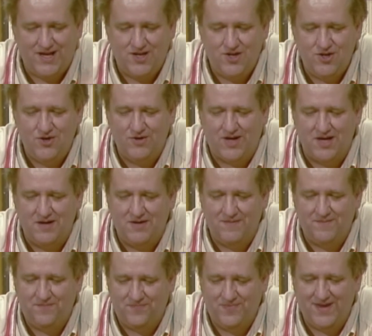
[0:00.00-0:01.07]
She you thinks can, she
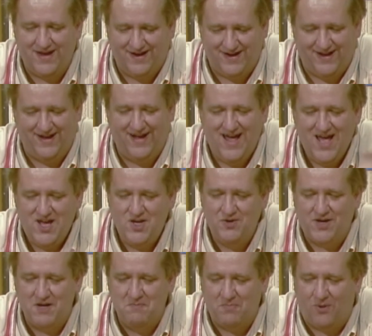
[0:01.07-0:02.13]
knows everything. Uh,
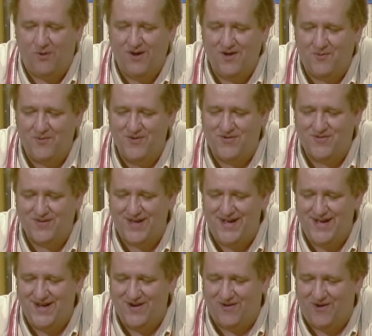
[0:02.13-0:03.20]
you can boil with
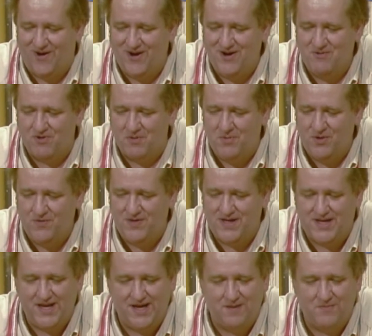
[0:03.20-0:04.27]
skin on, removing
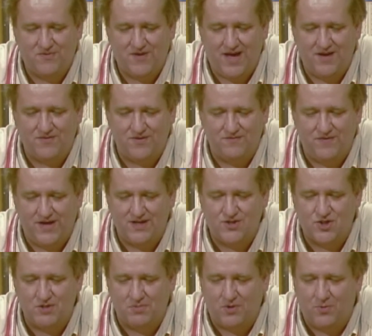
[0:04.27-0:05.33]
tips as a
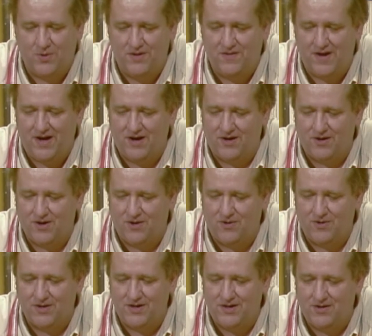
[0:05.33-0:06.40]
vegetable when they are
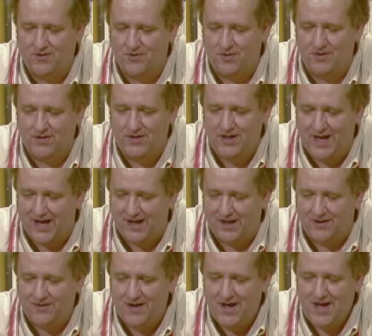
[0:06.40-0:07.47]
golden
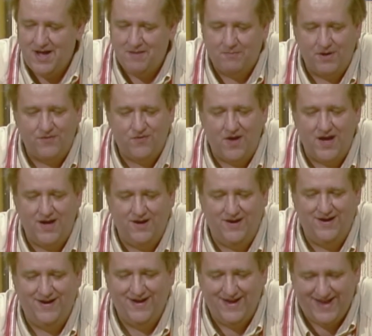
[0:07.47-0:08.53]
yellow. Well, I always but boil with are,
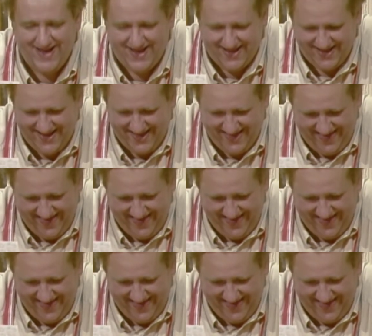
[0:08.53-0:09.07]
my skin on.